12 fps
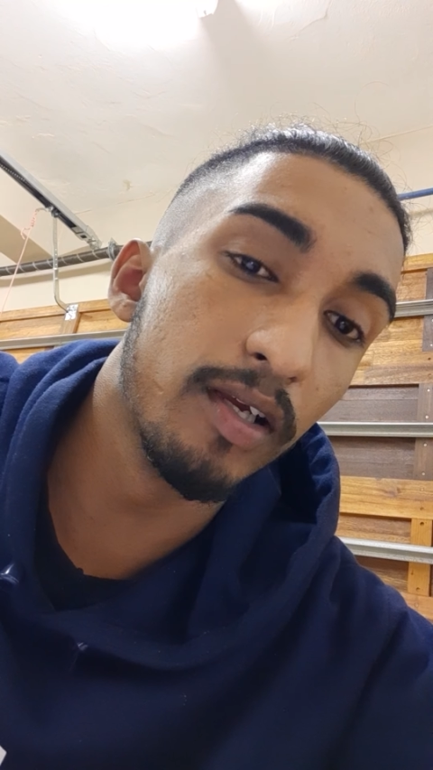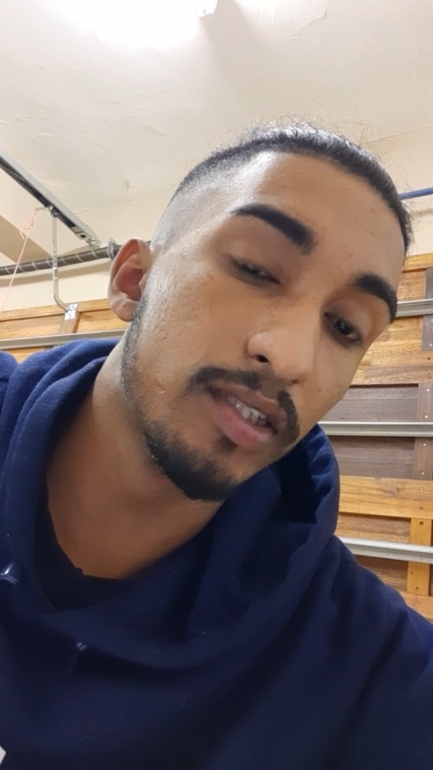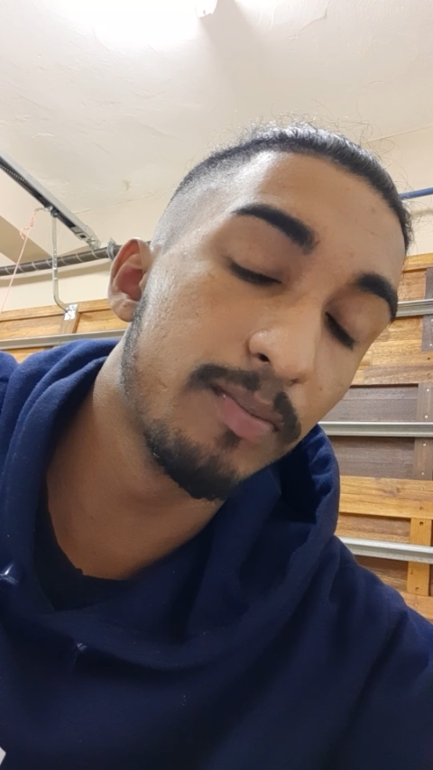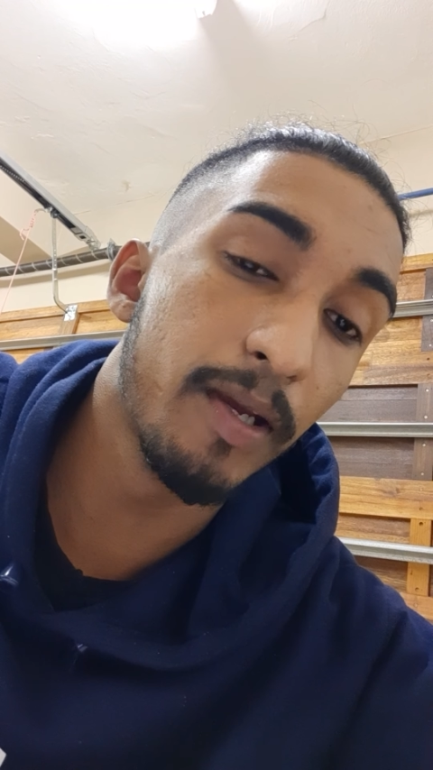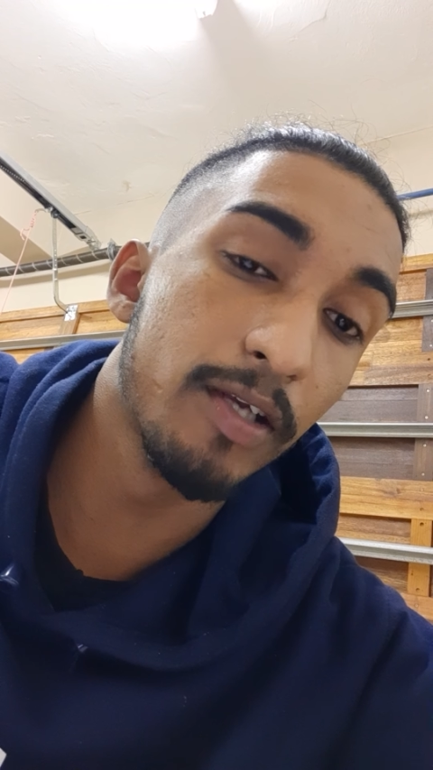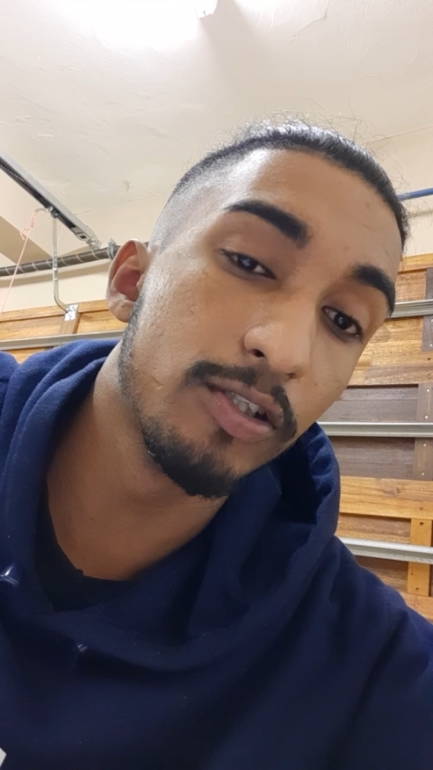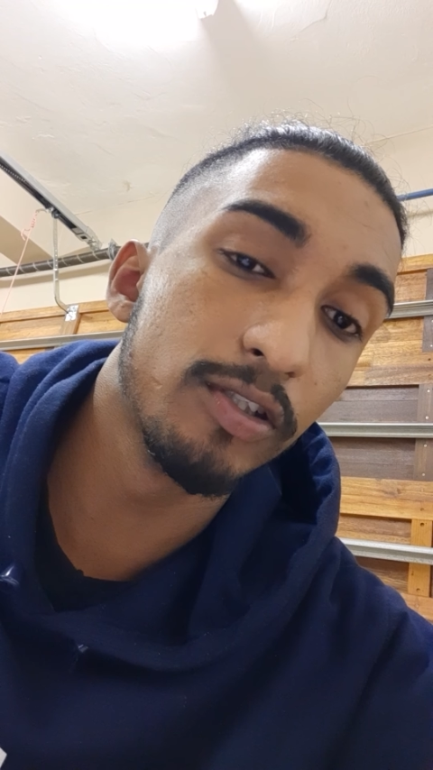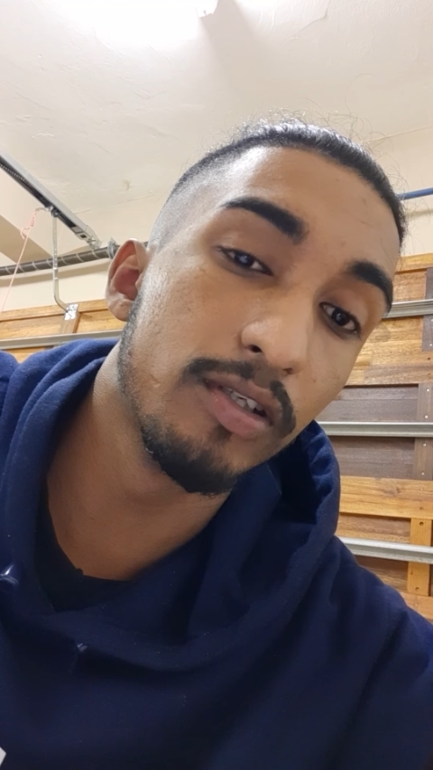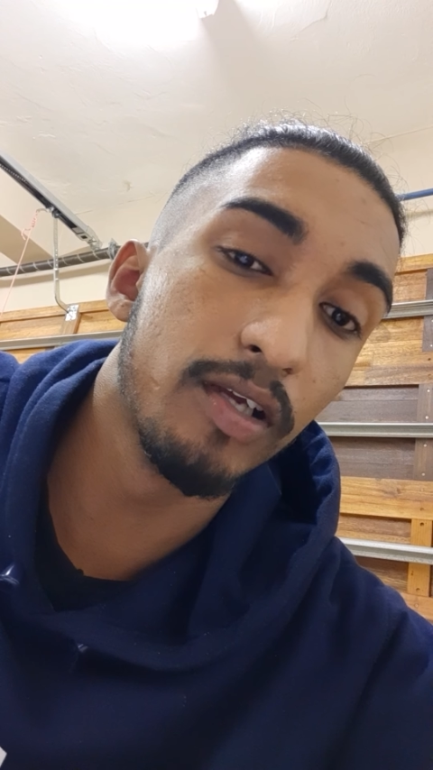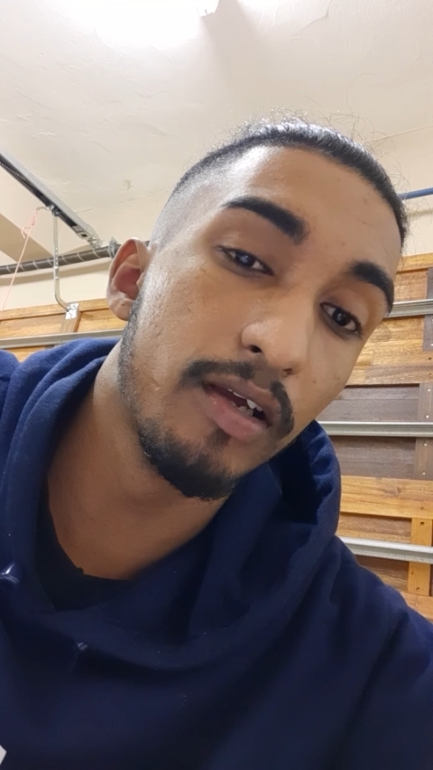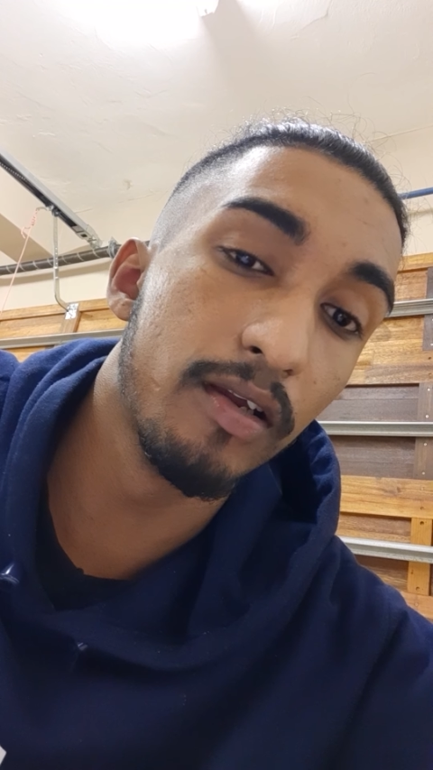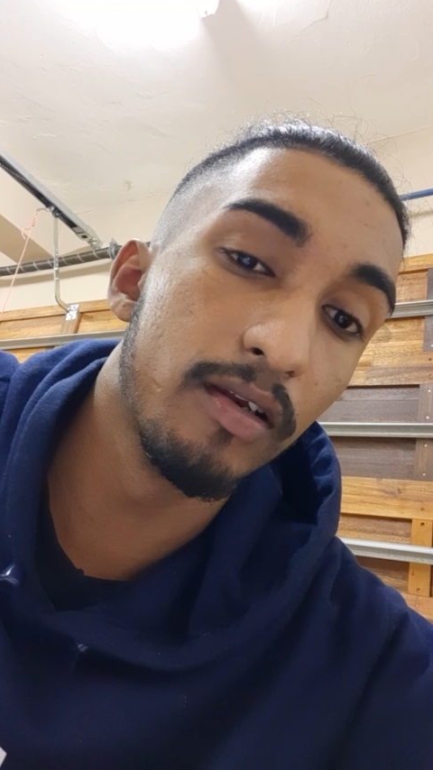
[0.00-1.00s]
expansion
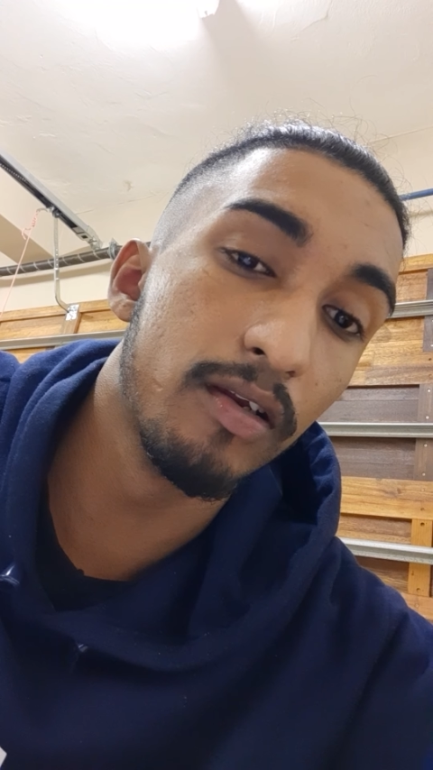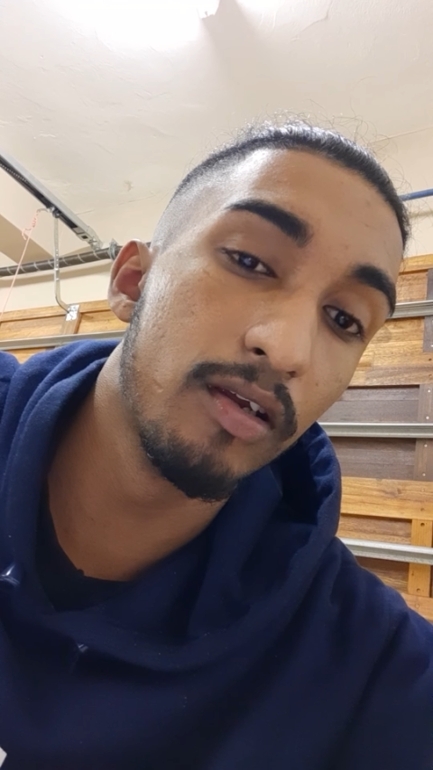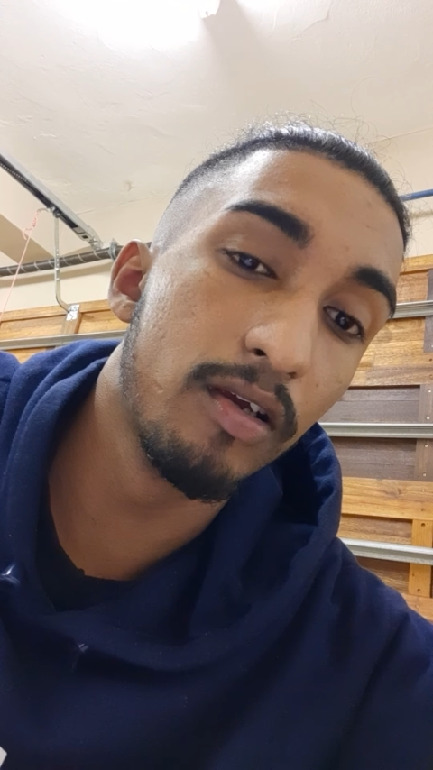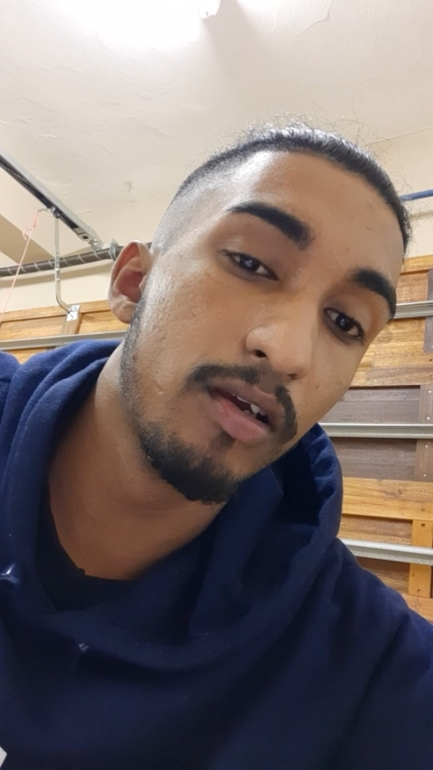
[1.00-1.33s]
and